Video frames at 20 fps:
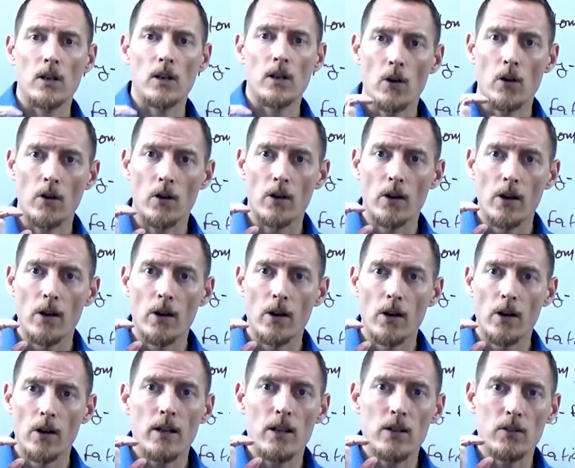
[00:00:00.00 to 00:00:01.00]
your
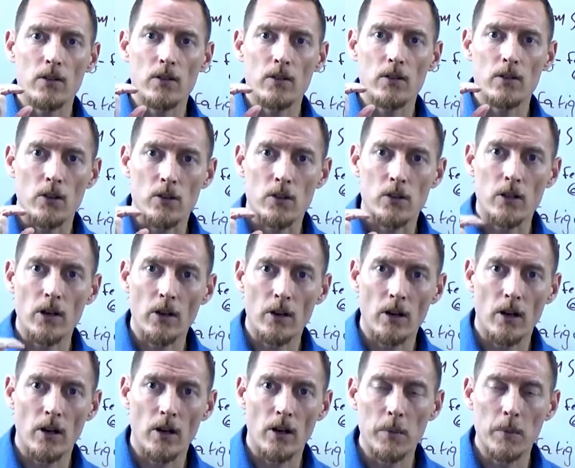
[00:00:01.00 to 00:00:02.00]
is in your
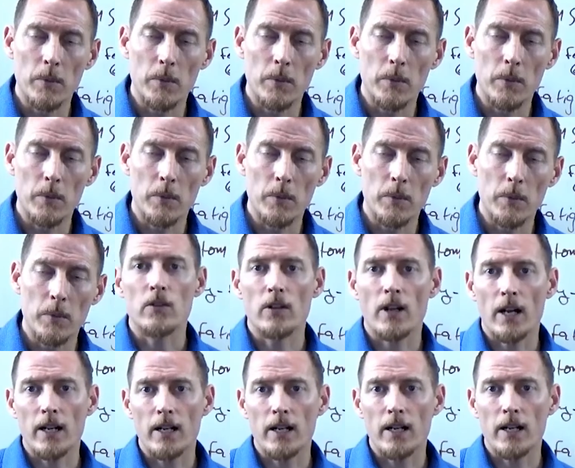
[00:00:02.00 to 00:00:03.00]
serum, the other
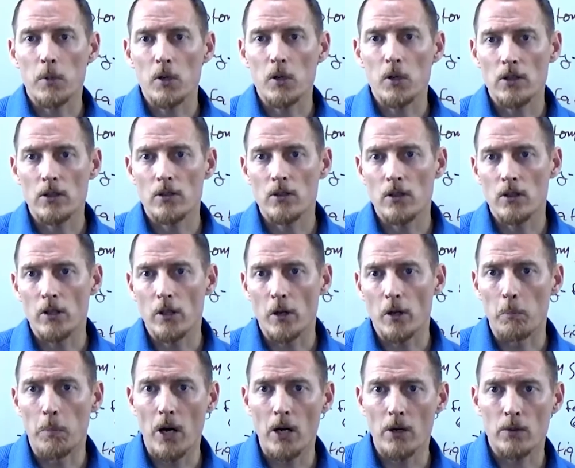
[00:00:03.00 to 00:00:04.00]
99% is in your
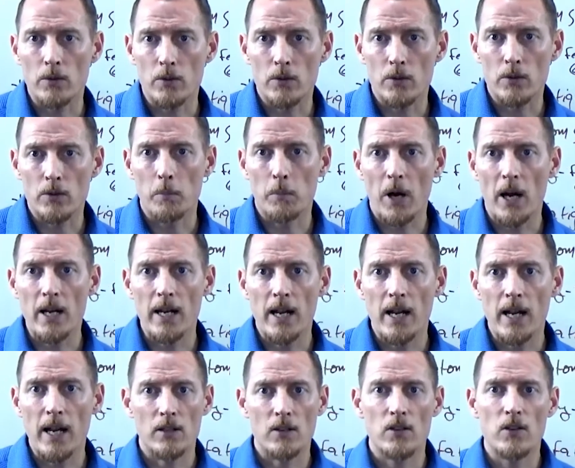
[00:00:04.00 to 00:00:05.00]
bone. So your body
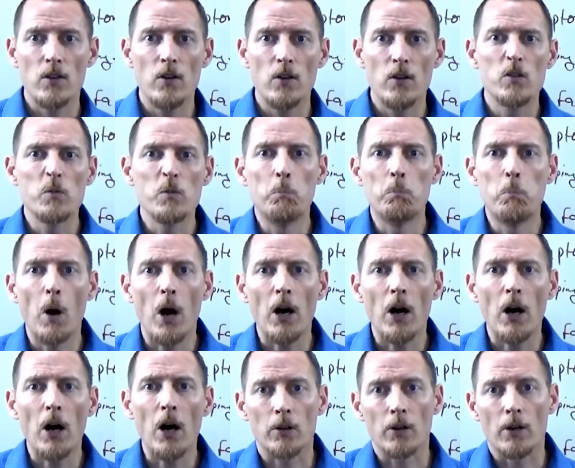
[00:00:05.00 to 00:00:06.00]
has this huge
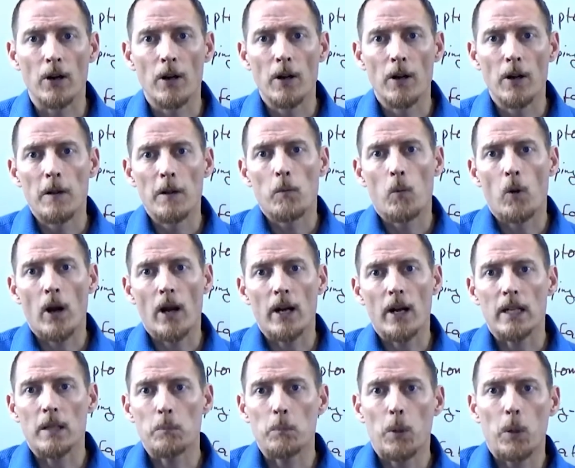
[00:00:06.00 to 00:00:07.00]
buffer where it
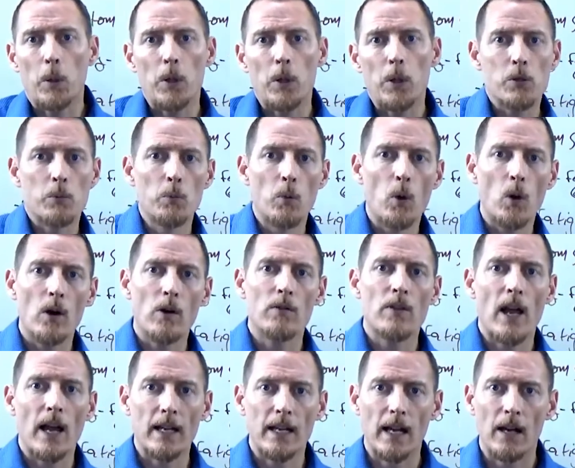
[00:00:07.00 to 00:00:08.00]
can push more of
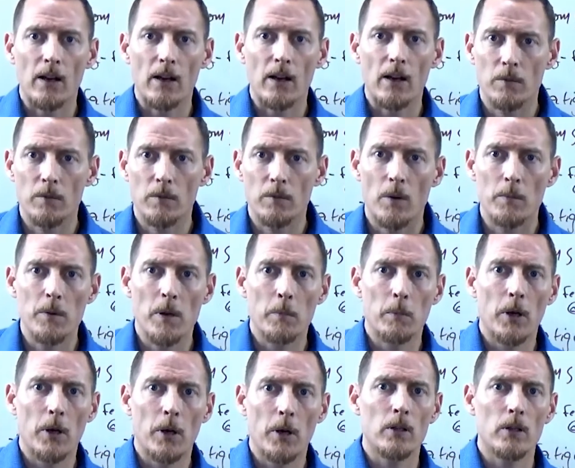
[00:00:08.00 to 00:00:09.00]
that calcium from your
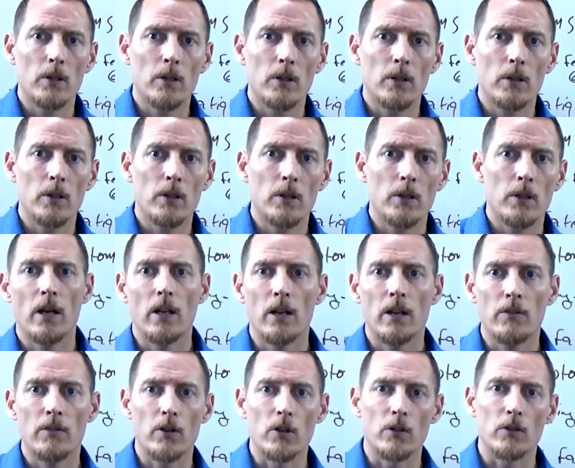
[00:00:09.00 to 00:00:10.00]
bone into your blood
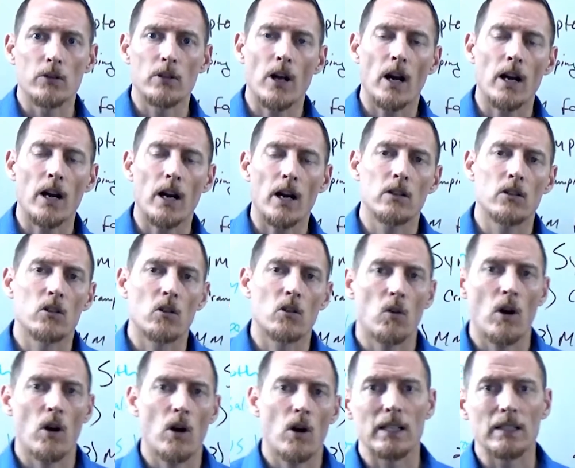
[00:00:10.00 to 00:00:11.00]
if your diet is
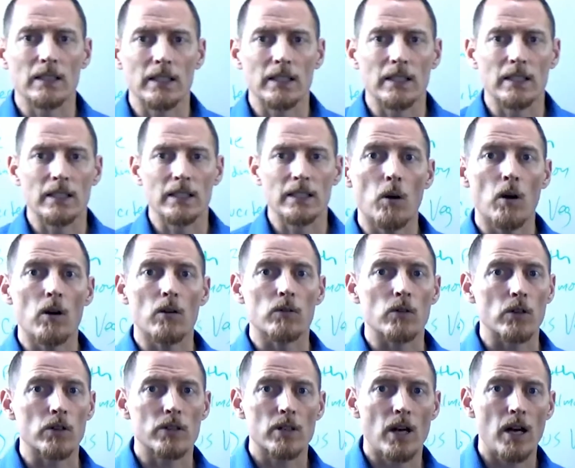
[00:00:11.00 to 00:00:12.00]
chronically low
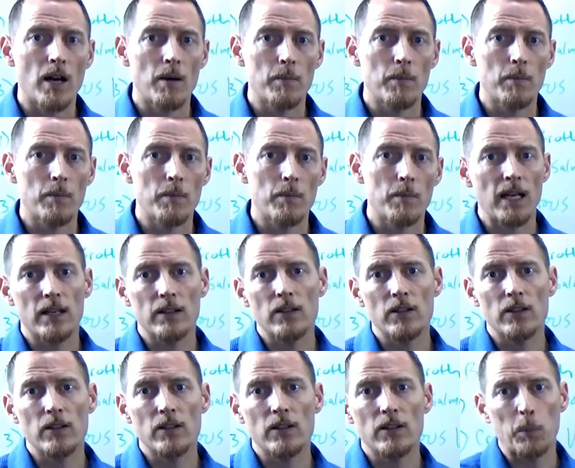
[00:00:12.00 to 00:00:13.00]
over time. And again,
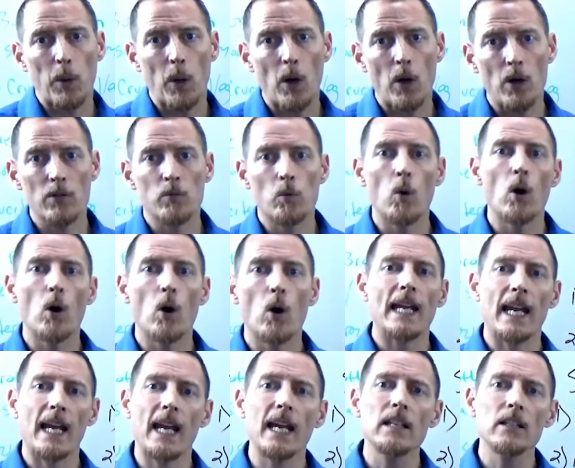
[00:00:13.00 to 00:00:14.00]
this is part of what
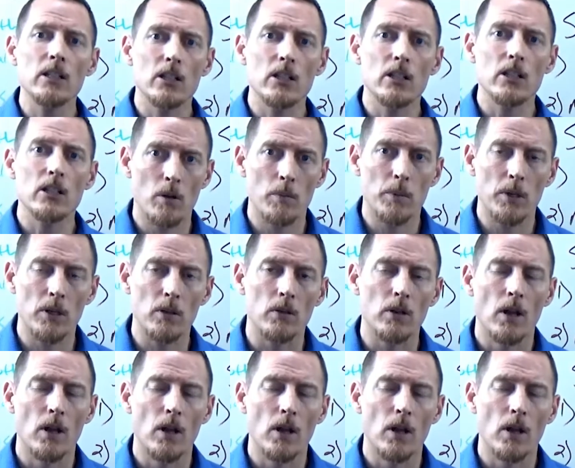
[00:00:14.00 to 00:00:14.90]
can contribute